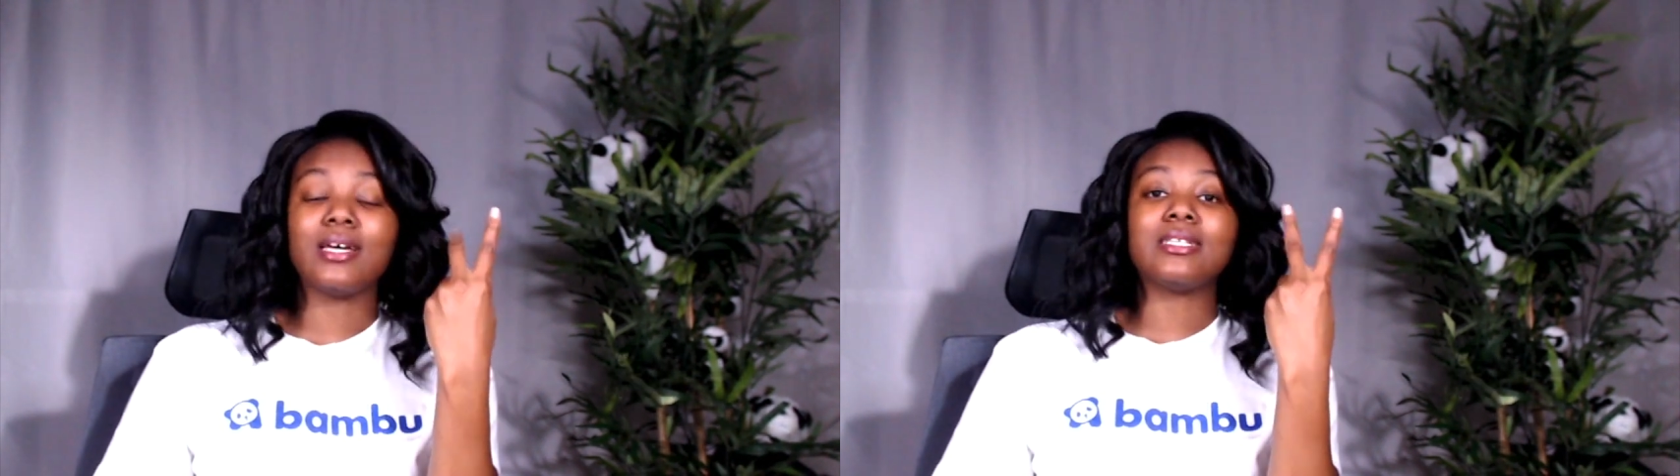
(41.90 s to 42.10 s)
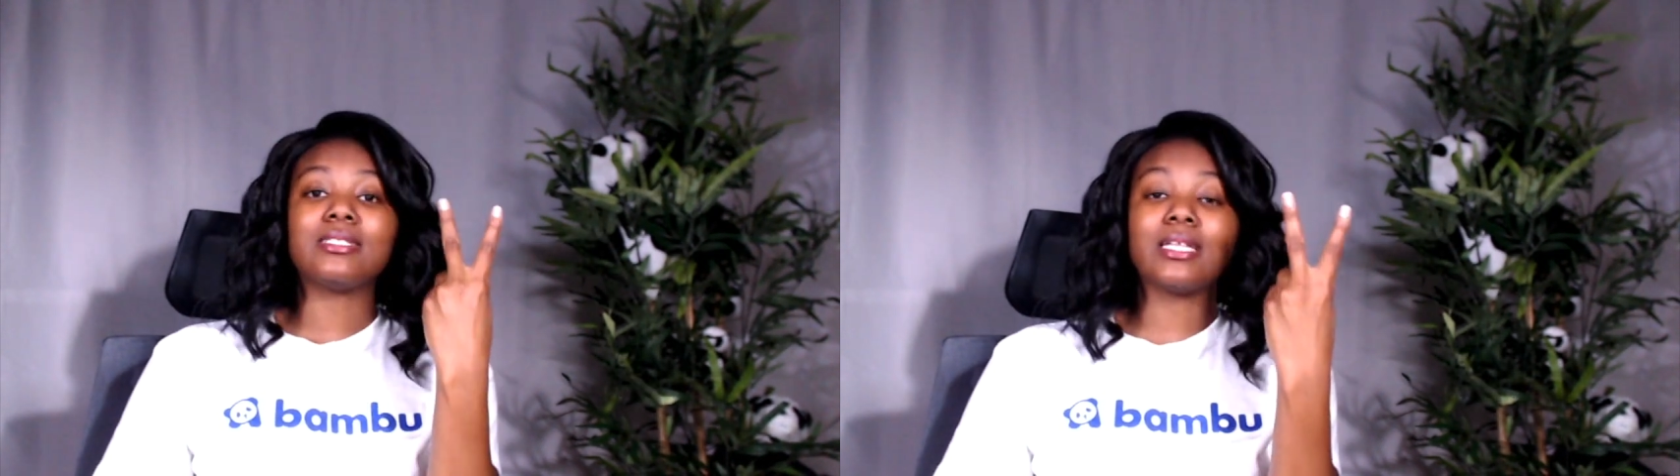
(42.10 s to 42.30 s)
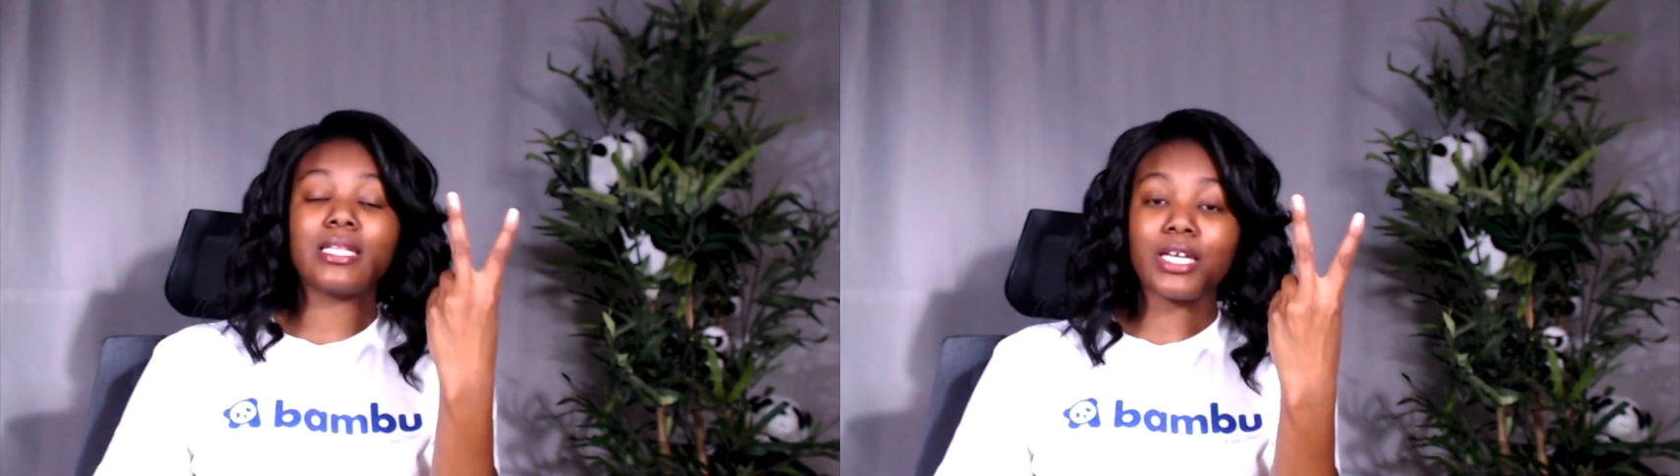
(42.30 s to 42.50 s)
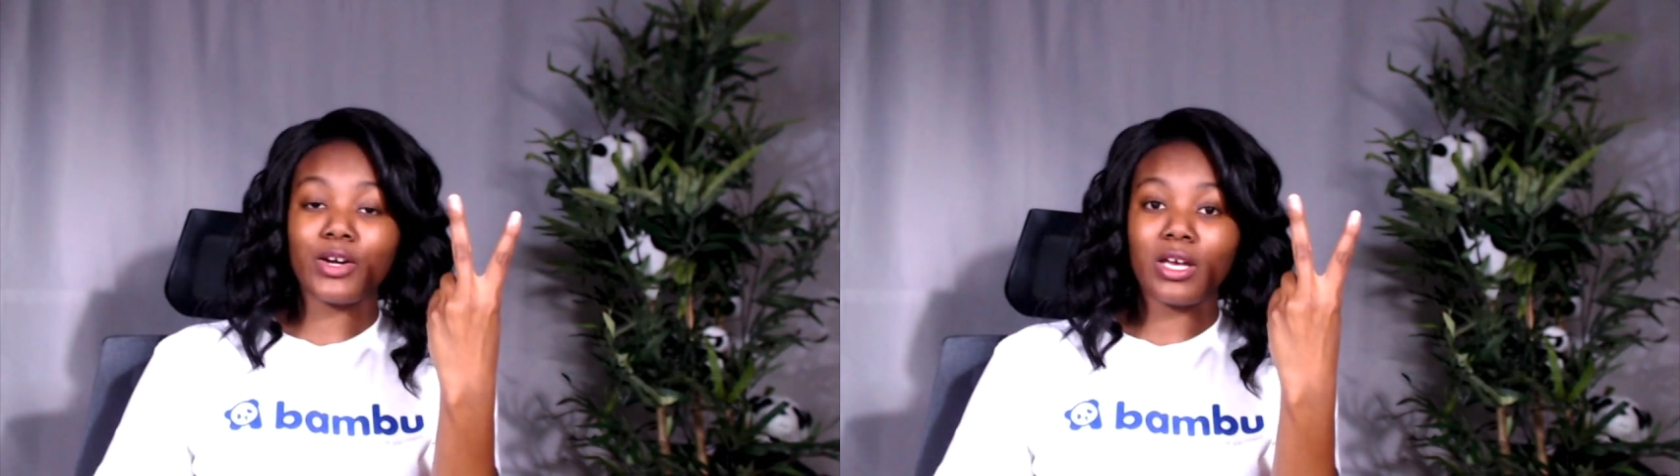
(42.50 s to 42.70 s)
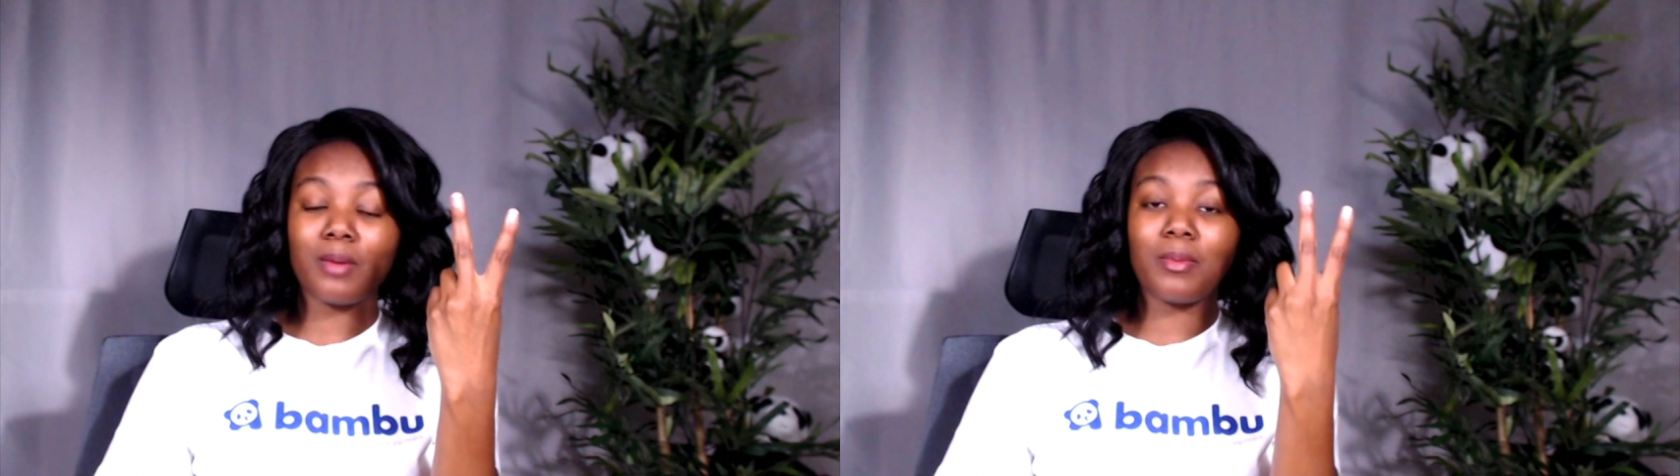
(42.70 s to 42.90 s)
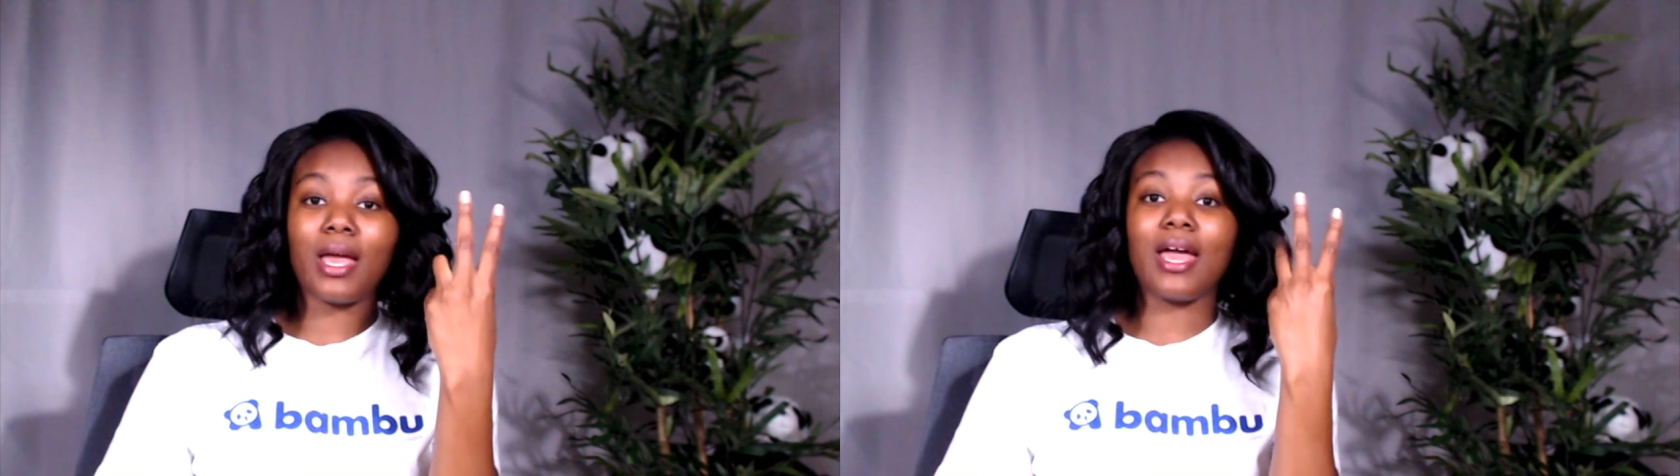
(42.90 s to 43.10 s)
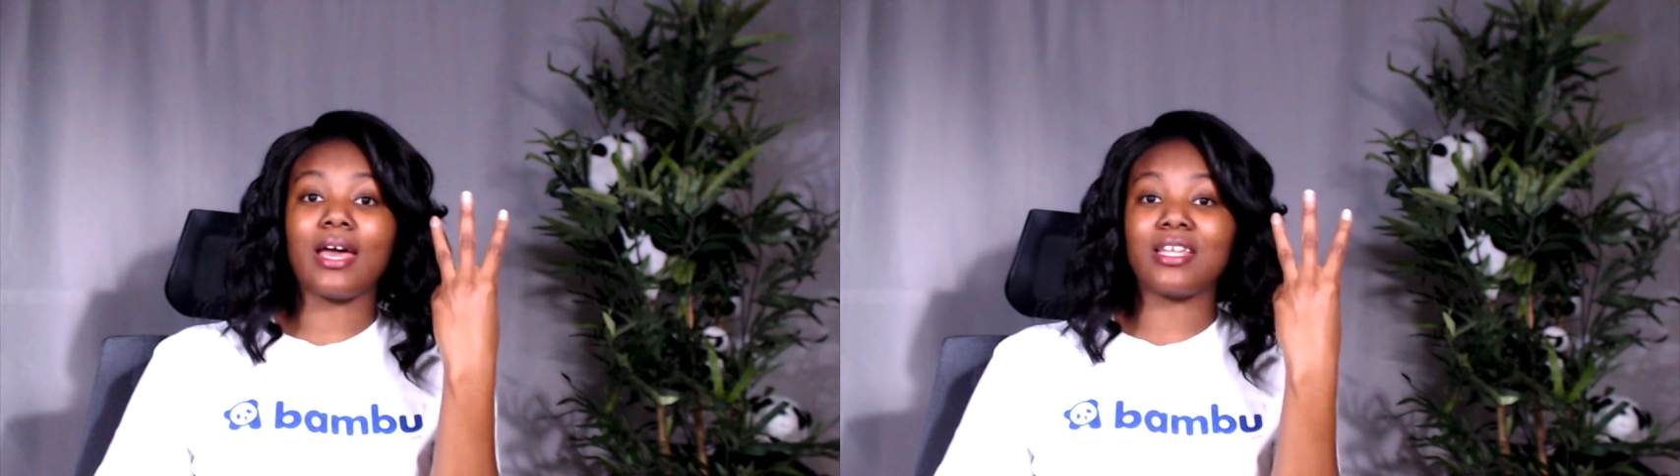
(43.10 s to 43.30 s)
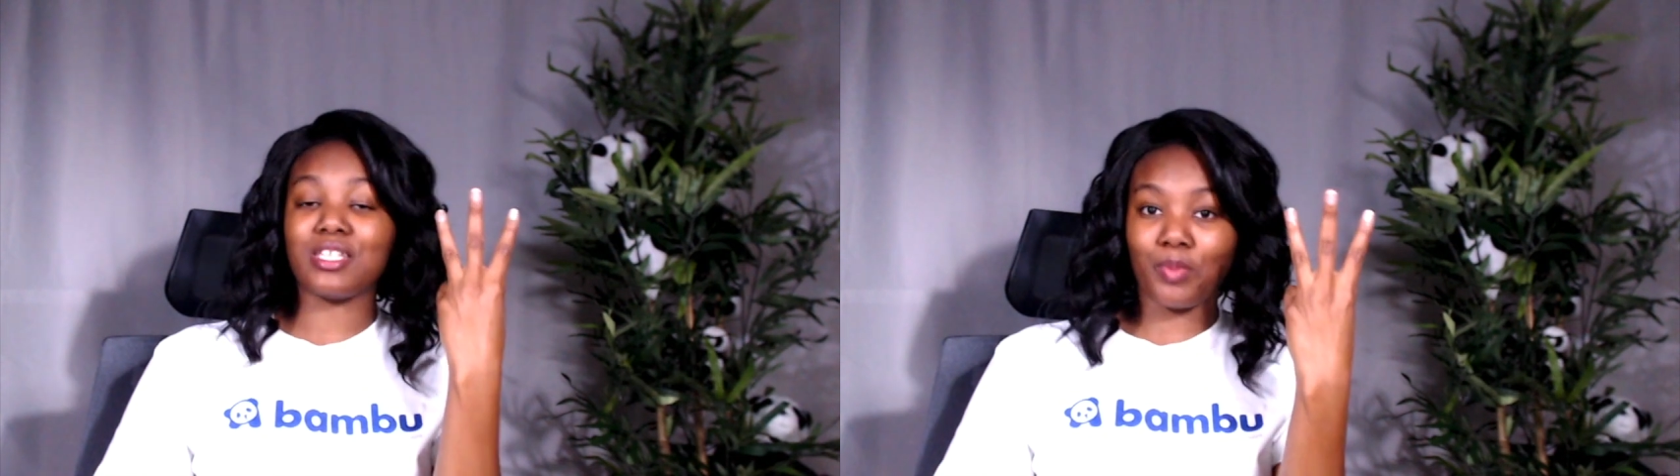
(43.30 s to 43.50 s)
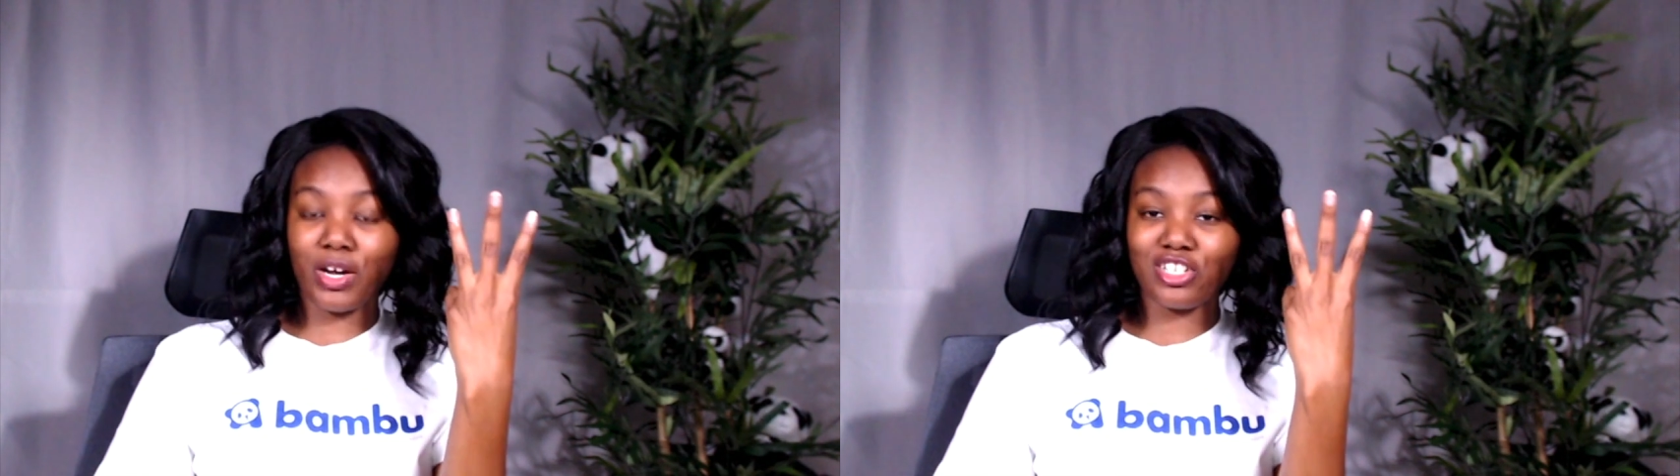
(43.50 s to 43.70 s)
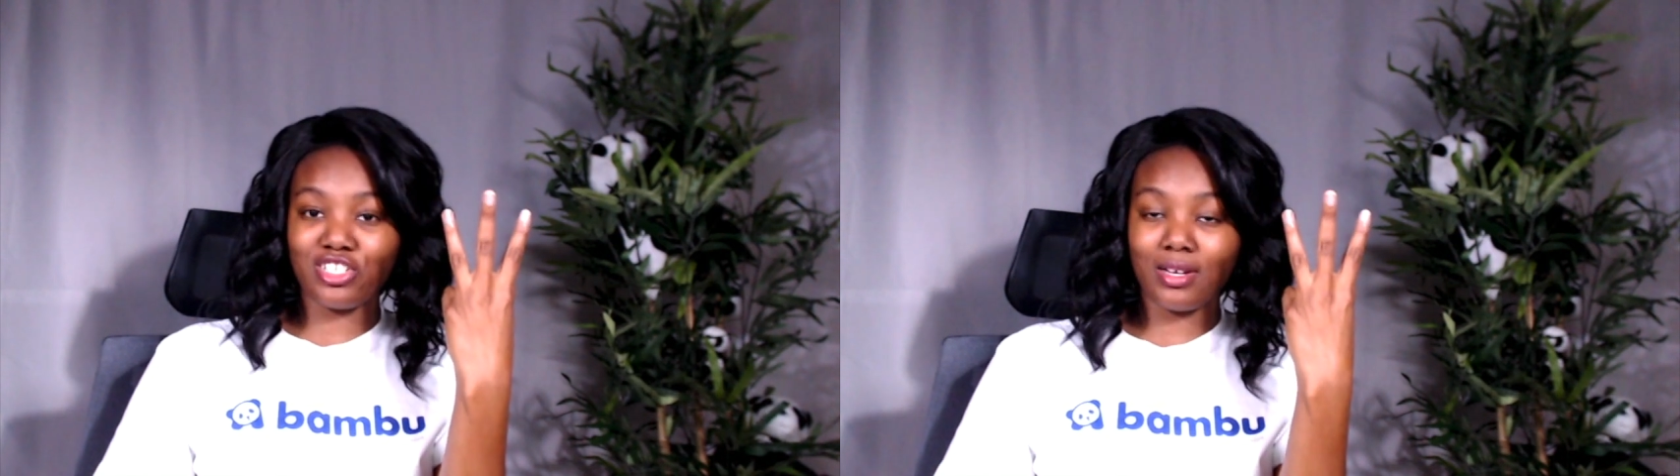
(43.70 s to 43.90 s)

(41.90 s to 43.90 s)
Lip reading: delirium, and depression.